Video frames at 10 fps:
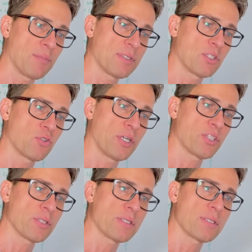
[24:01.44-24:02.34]

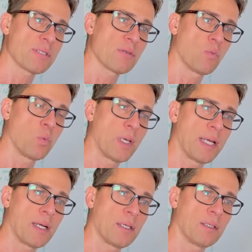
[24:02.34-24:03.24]
situations
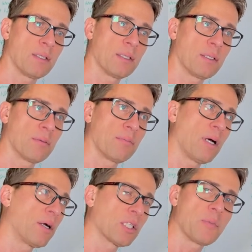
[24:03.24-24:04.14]
where um,
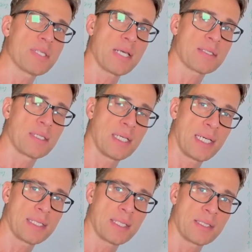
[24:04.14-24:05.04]
arguments
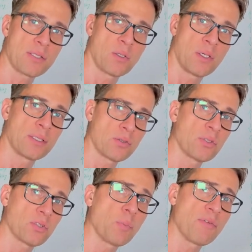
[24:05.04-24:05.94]
escalate and so on. So
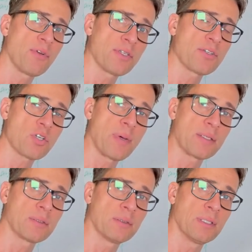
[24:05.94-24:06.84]
this could be very
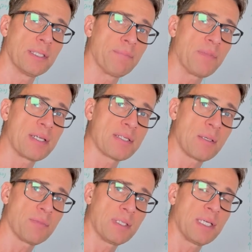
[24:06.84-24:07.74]
detrimental, um, and it's
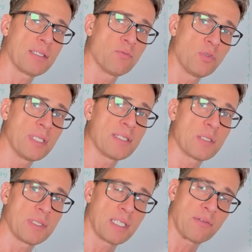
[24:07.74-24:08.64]
something that really needs
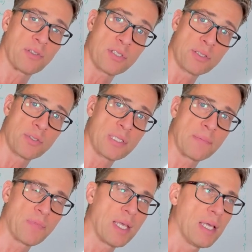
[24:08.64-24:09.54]
to be taken very
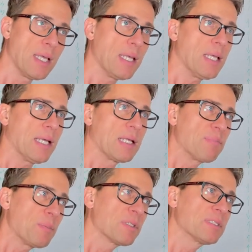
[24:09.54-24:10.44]
seriously. And
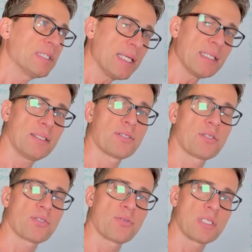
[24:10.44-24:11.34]
people taking
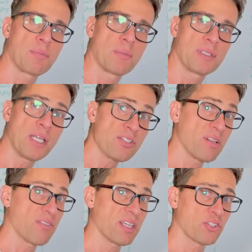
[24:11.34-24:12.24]
testosterone supplementation,
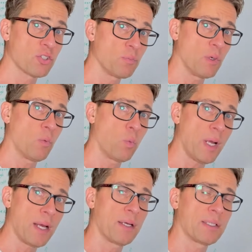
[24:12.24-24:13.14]
I think, should be
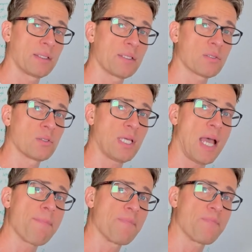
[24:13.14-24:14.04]
aware that this could
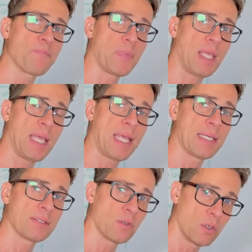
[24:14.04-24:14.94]
happen,
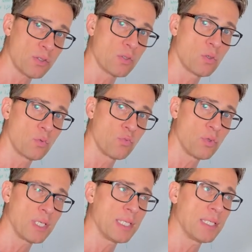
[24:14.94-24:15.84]
and also
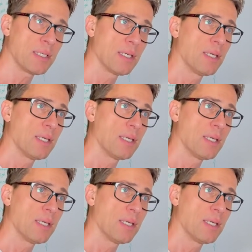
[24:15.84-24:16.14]
really,